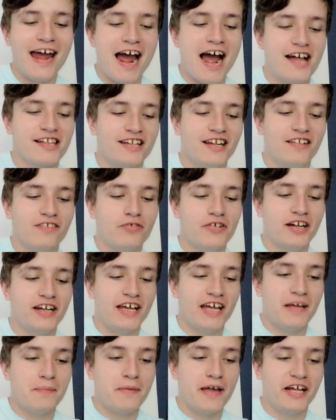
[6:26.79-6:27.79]
I need to edit
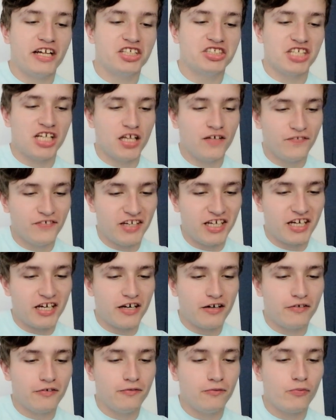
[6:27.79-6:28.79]
a main channel
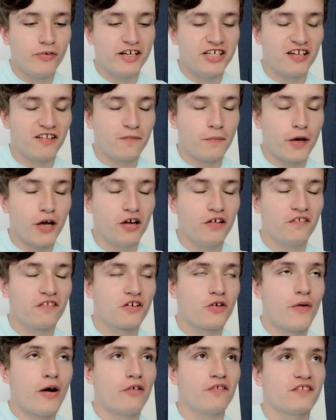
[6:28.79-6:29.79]
video which is supposed
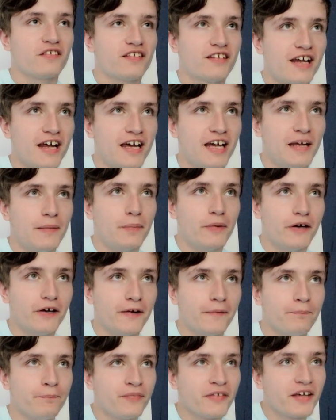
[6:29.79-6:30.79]
to go out today,
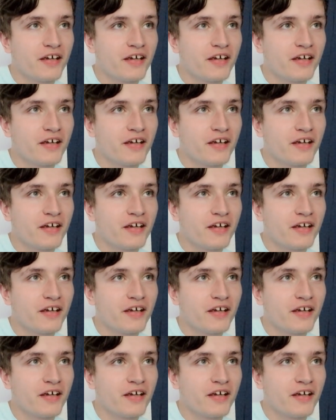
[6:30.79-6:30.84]
but